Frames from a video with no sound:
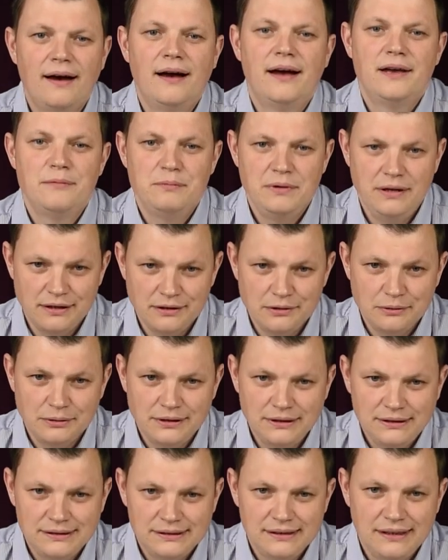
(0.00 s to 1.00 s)
I am
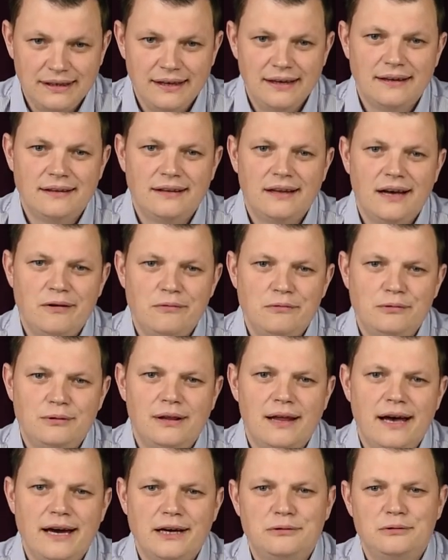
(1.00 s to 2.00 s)
Gintautas and I
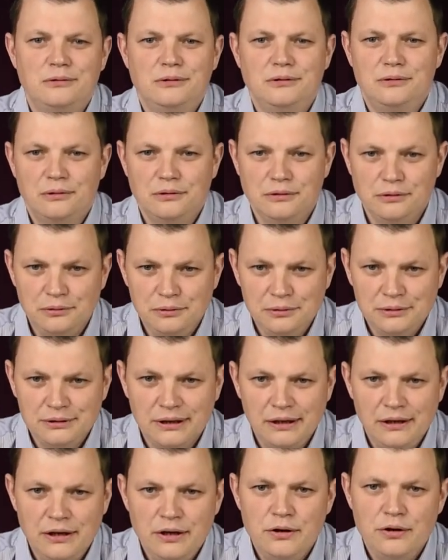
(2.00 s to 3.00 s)
would like to introduce